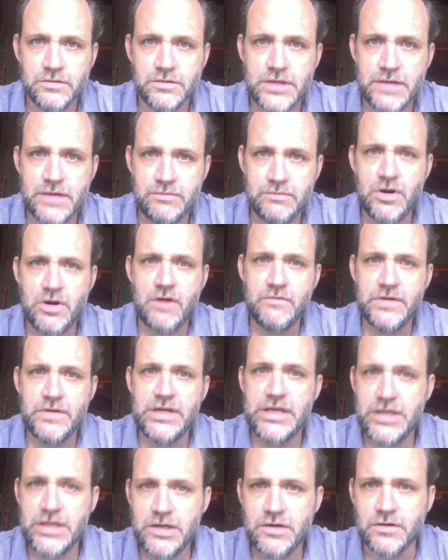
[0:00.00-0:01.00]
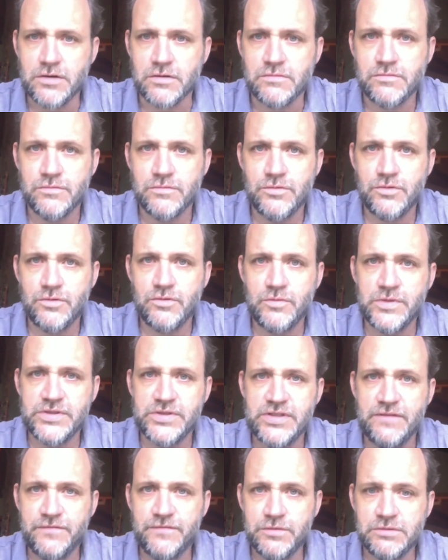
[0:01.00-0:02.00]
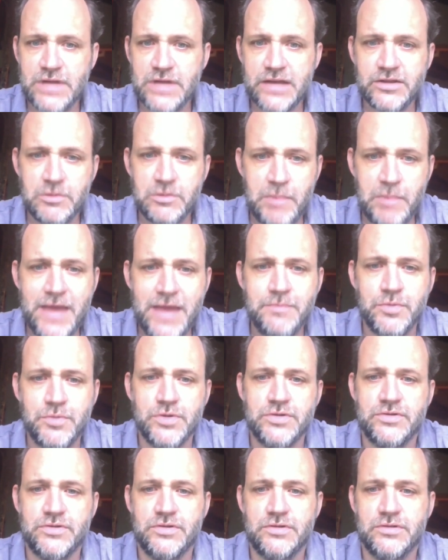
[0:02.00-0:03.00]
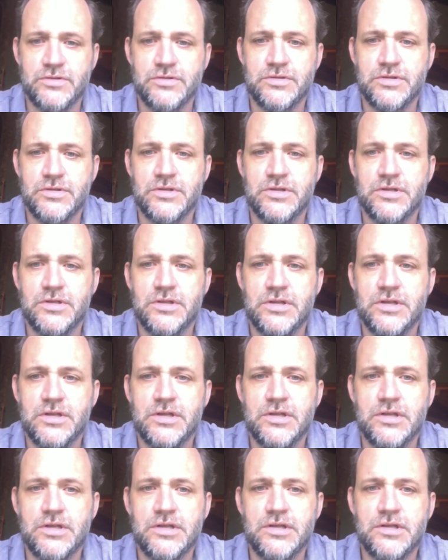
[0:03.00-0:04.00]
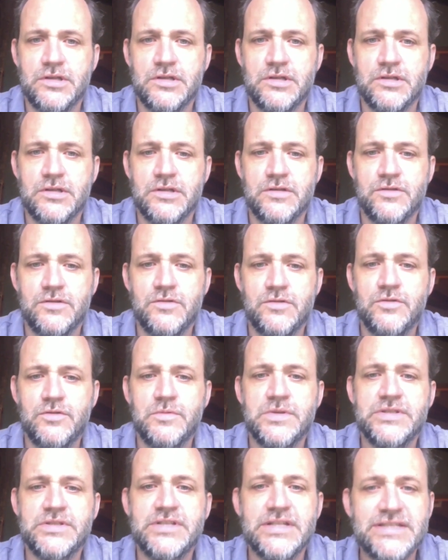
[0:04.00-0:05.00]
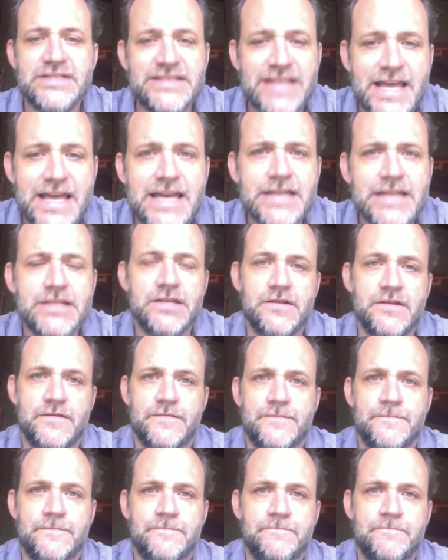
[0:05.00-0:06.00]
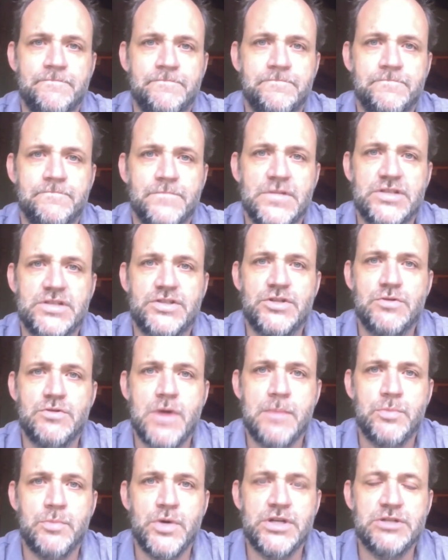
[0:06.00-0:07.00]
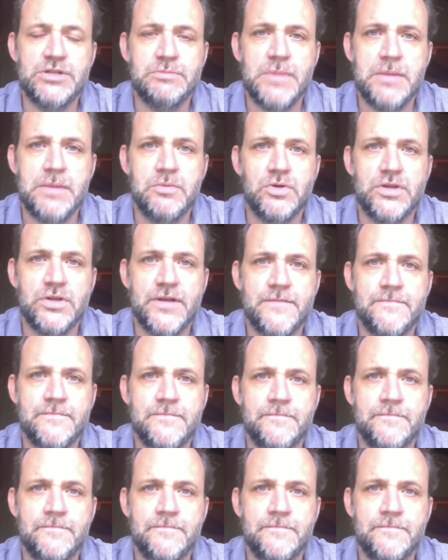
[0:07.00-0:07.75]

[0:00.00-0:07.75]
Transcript: They were already here. They're the ones that filled out the papers. They're the ones that said, let's do Operation Paperclip.